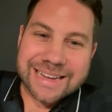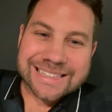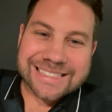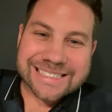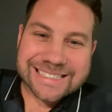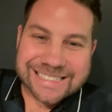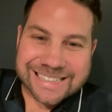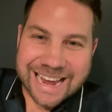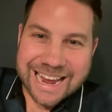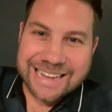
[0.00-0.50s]

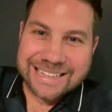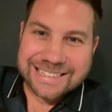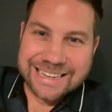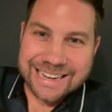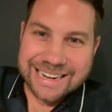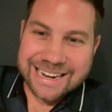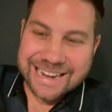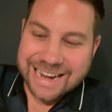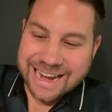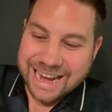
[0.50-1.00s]

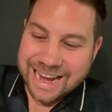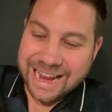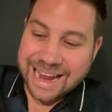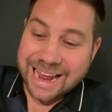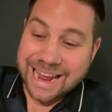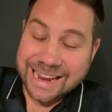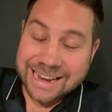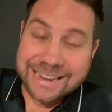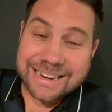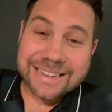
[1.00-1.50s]
Satan
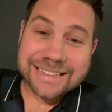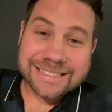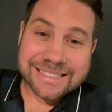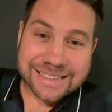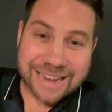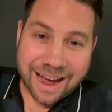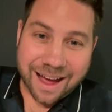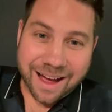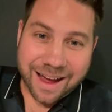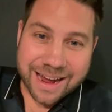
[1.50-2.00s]
in
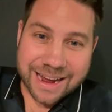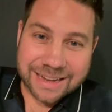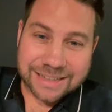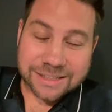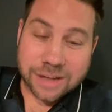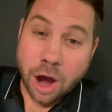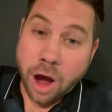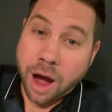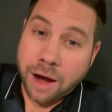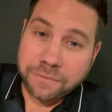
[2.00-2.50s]

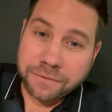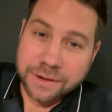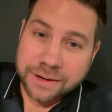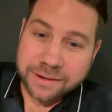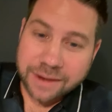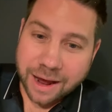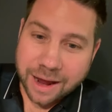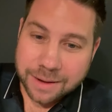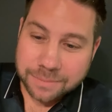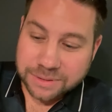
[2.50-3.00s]
disguise,
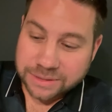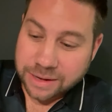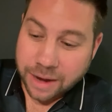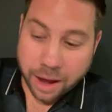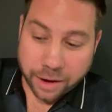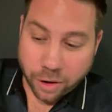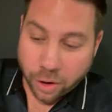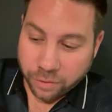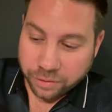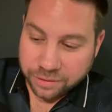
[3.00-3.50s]
oftentimes,
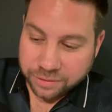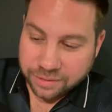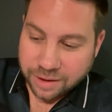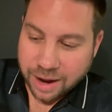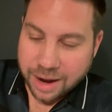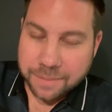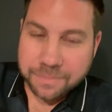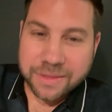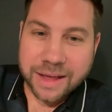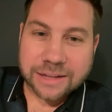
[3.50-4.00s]
not all the
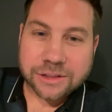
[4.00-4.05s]
time.